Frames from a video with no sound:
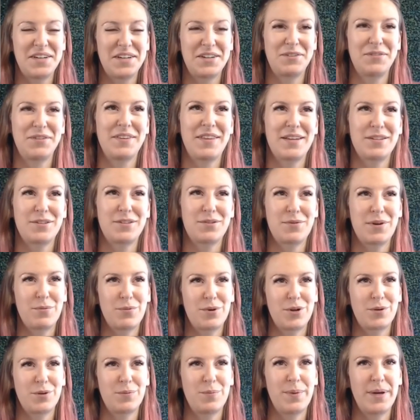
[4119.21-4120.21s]
I don't think that's the right
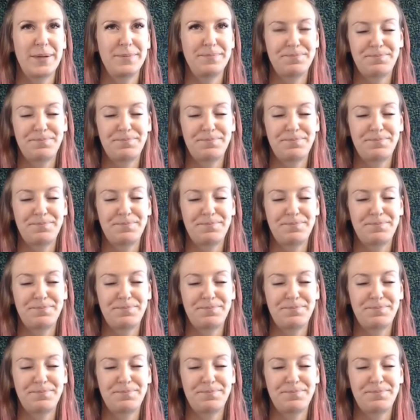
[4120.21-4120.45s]
word, but